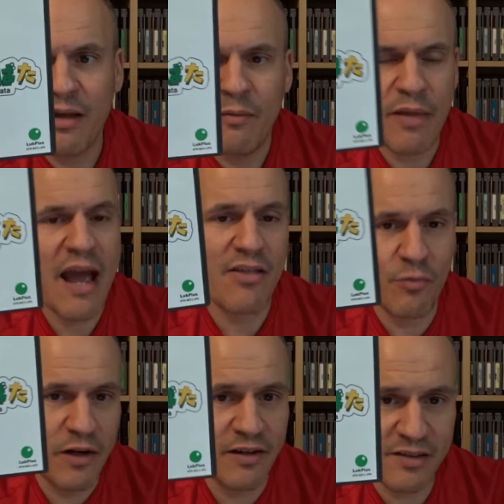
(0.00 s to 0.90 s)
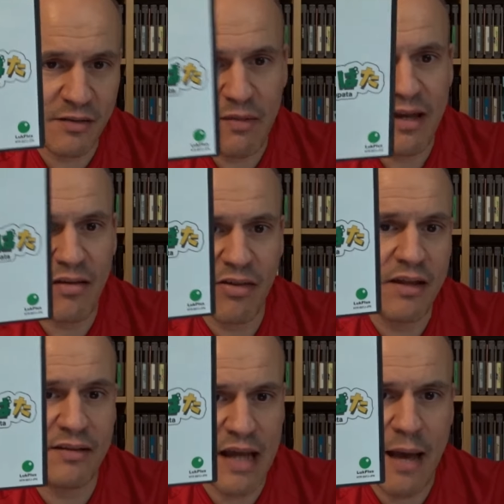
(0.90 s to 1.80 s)
pathways to make
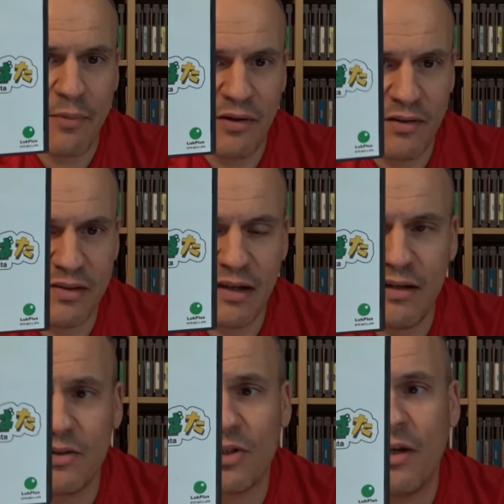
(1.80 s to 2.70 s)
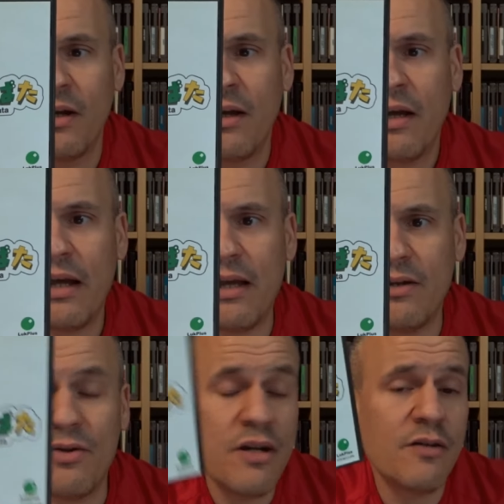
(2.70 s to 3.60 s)
things happen in the stage,
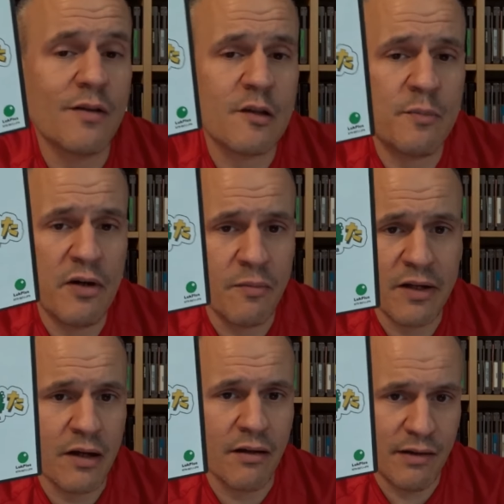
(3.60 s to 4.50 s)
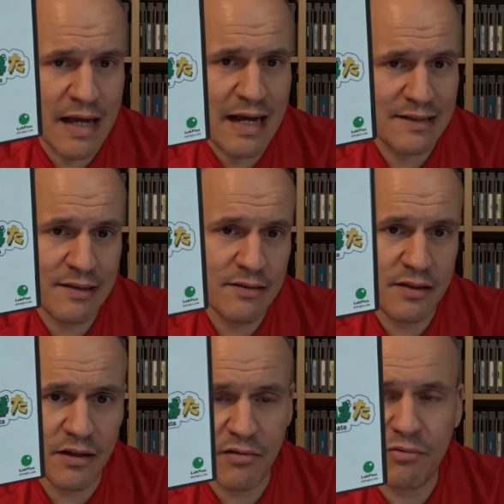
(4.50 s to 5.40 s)
and you need to experiment a lot
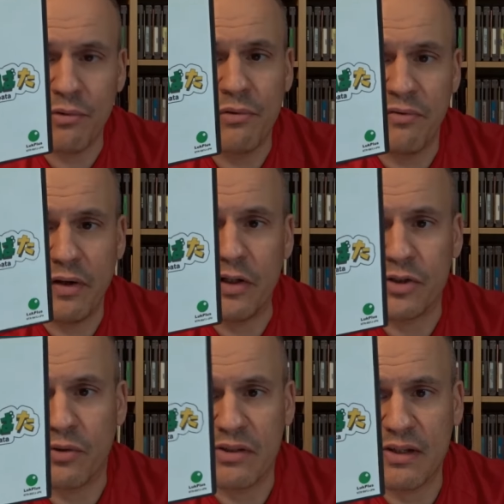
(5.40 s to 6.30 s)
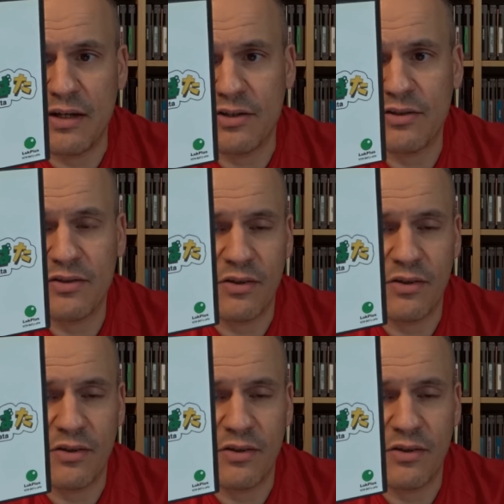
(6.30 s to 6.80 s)
to get through the very short stages.